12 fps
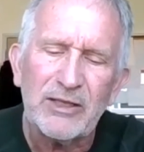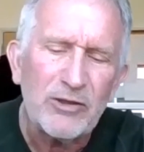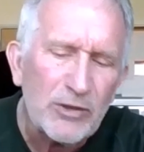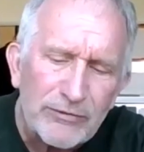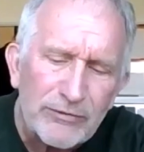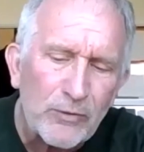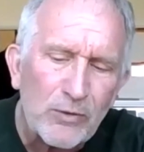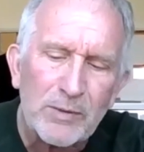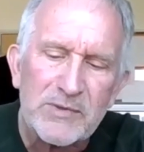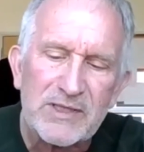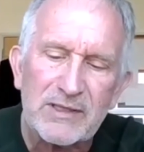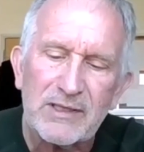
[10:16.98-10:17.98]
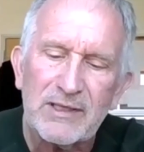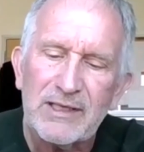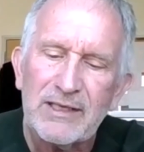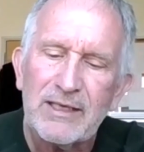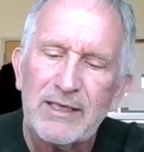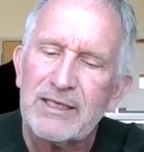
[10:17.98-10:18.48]
Uniforms?
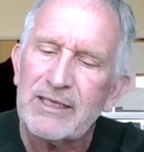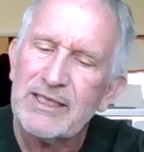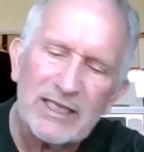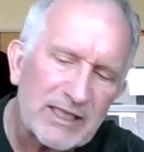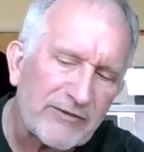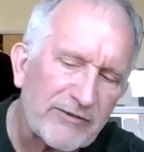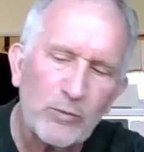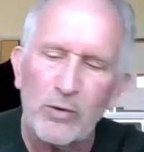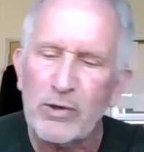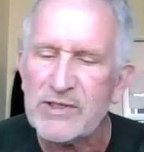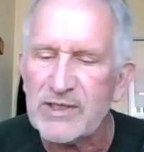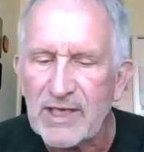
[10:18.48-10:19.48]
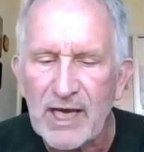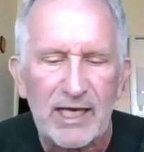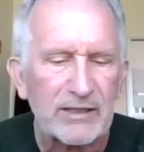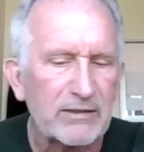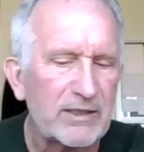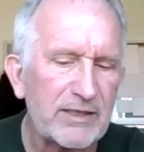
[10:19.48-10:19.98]
Get enough wars and
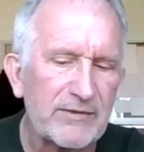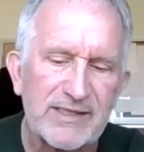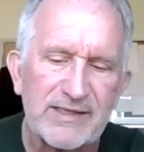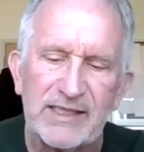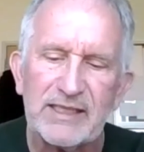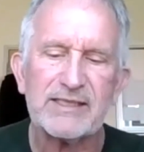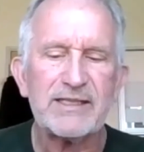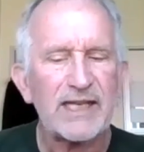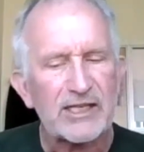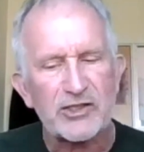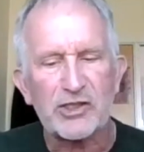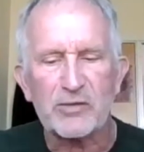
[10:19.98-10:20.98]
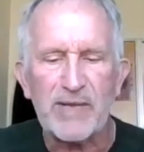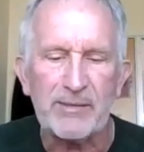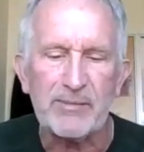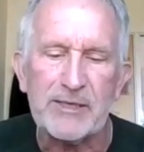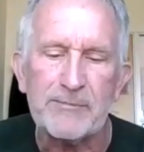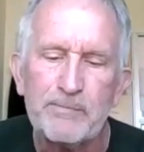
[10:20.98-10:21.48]
cotton will hit the ceilings next year,
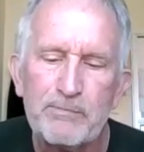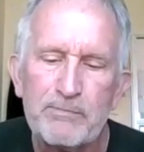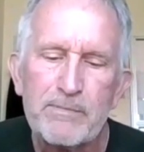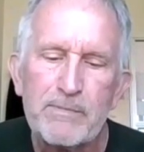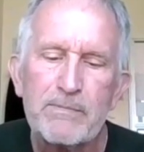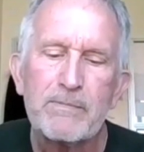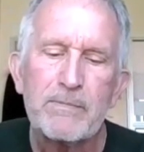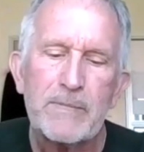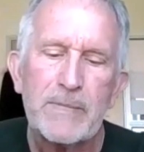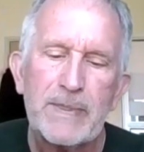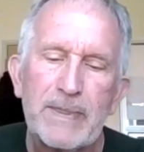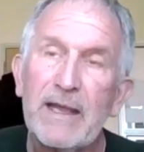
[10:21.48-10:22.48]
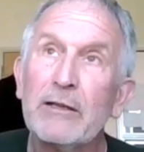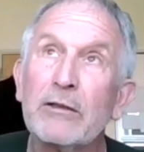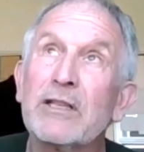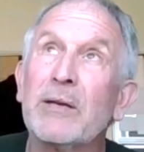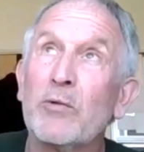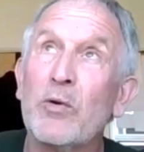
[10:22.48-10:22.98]
maybe. They
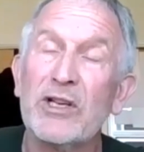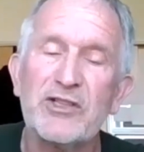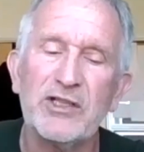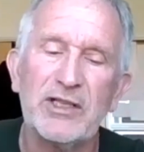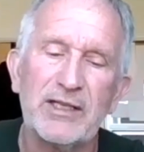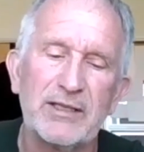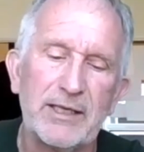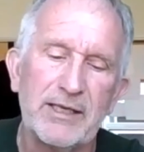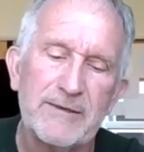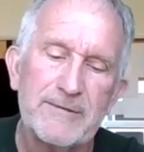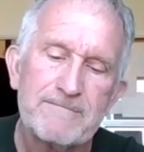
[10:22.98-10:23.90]
looked up questioningly.